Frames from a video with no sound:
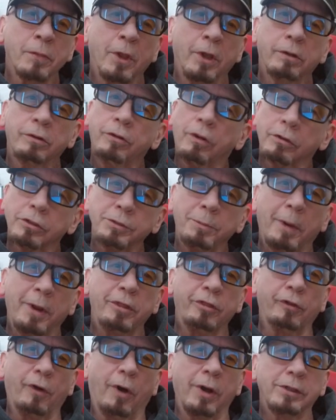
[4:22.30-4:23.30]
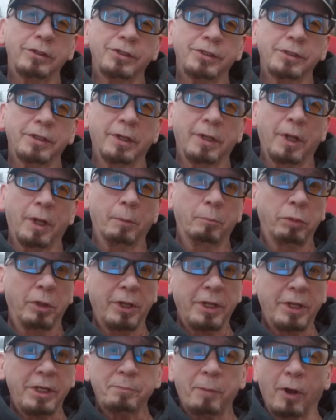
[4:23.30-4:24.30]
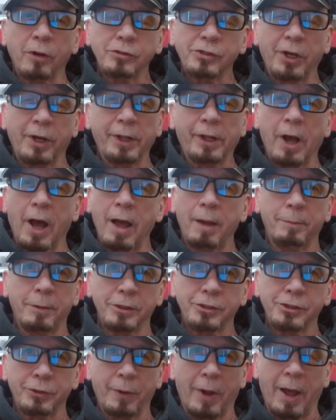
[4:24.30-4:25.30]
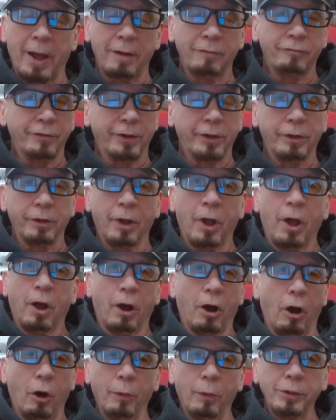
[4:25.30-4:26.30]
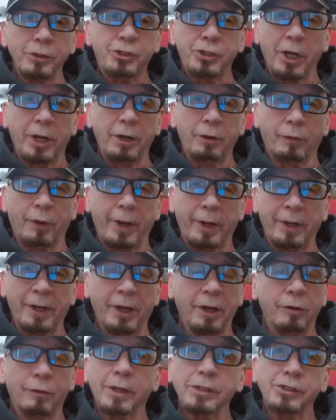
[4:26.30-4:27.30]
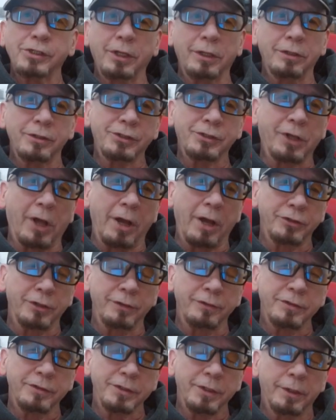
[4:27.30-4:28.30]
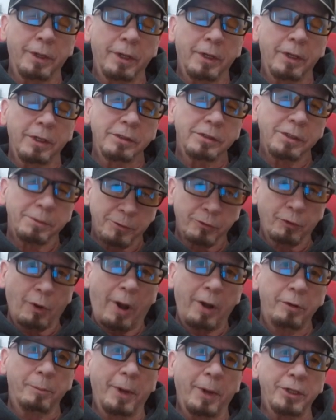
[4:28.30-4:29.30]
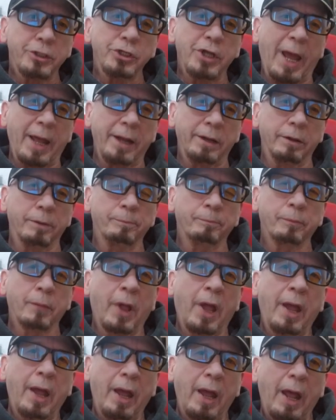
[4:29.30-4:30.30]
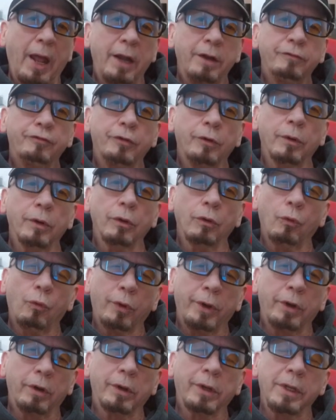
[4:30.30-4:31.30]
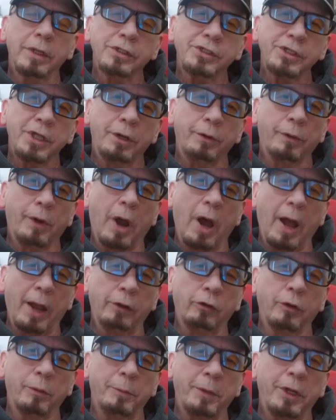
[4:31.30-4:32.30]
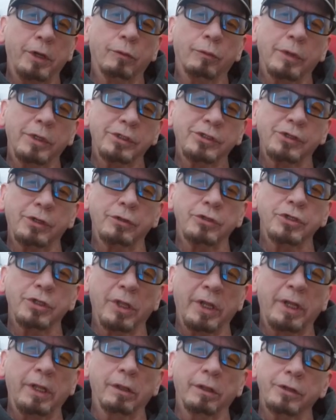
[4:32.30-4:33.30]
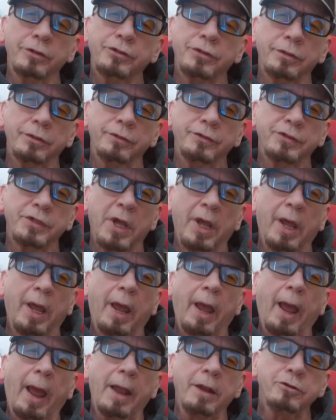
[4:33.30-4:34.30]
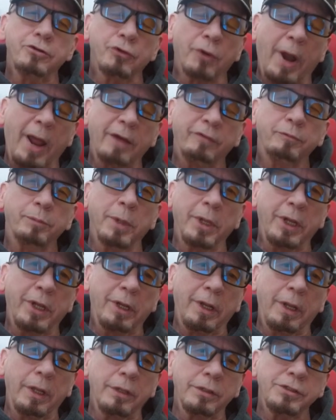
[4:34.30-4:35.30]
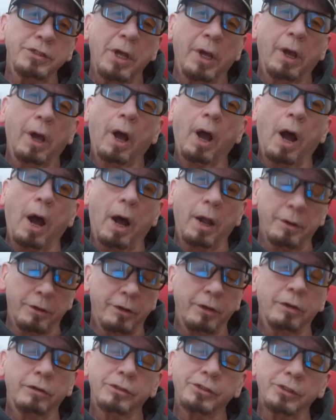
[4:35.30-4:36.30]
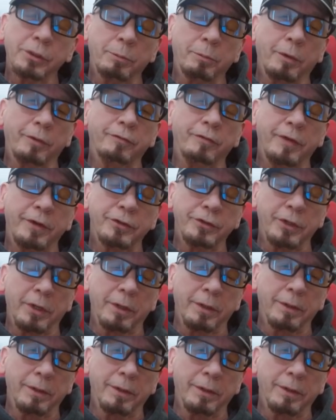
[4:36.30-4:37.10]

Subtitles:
Those are my thoughts. Please post any comments you have. They always generate interesting discussions. Subscribe to my channel. And if you're a lawyer, consider hiring me to research legal issues and draft pleadings under your supervision.